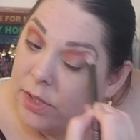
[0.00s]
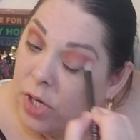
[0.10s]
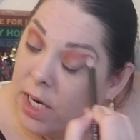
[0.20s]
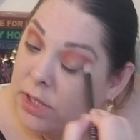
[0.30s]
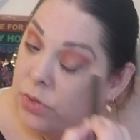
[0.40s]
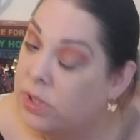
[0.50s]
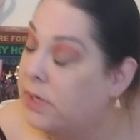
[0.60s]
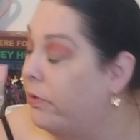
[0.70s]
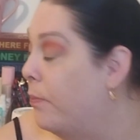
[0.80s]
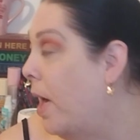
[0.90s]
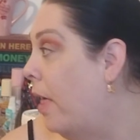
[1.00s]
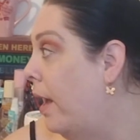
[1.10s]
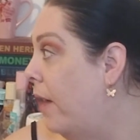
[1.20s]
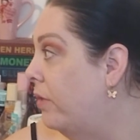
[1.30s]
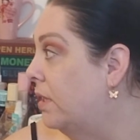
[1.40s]
I try and do a different
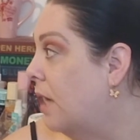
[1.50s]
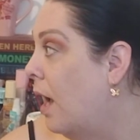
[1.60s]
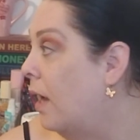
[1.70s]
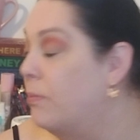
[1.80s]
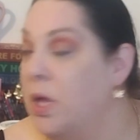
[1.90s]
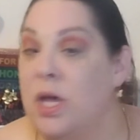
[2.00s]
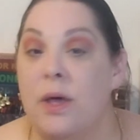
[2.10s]
palette every time.